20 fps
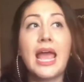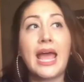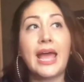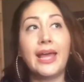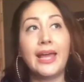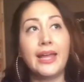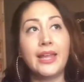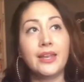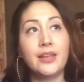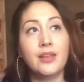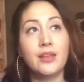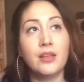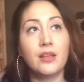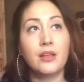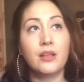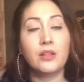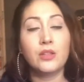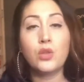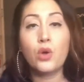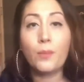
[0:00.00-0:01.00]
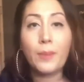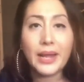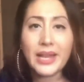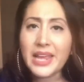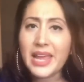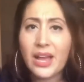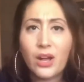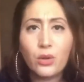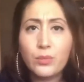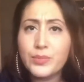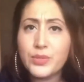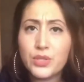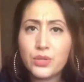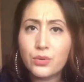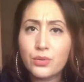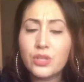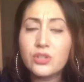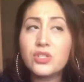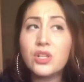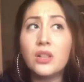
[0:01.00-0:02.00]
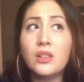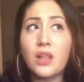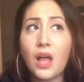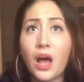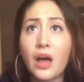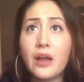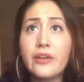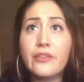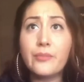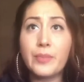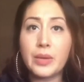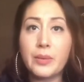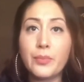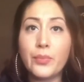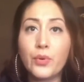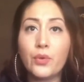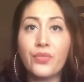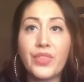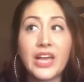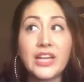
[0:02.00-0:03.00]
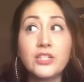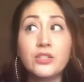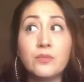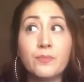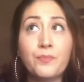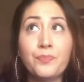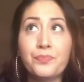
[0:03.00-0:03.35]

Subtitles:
And nobody helps you. There's a lot of people that